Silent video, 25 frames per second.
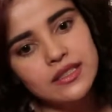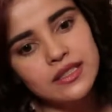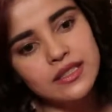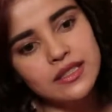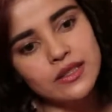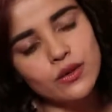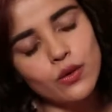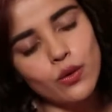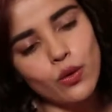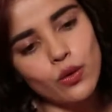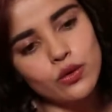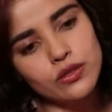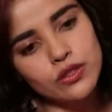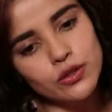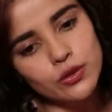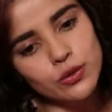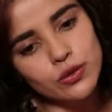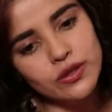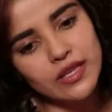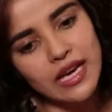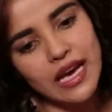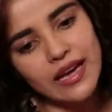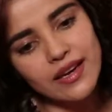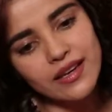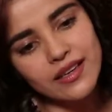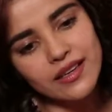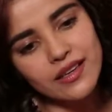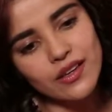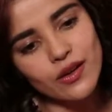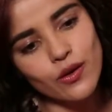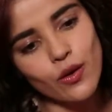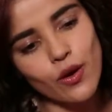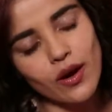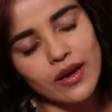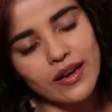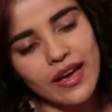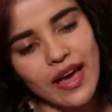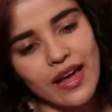He goes into character
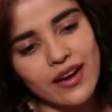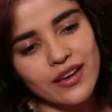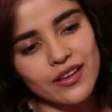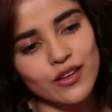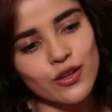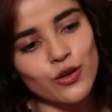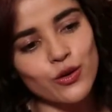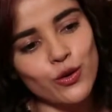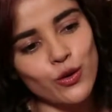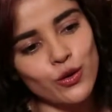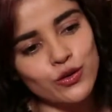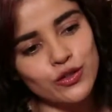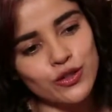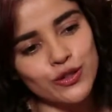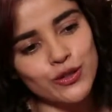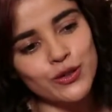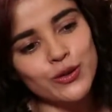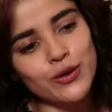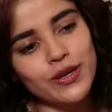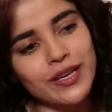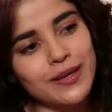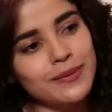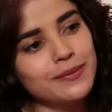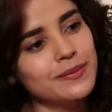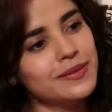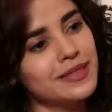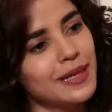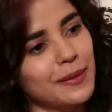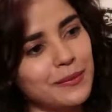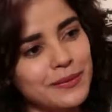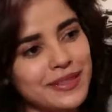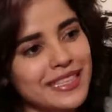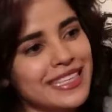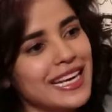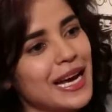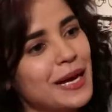or character goes into him. Something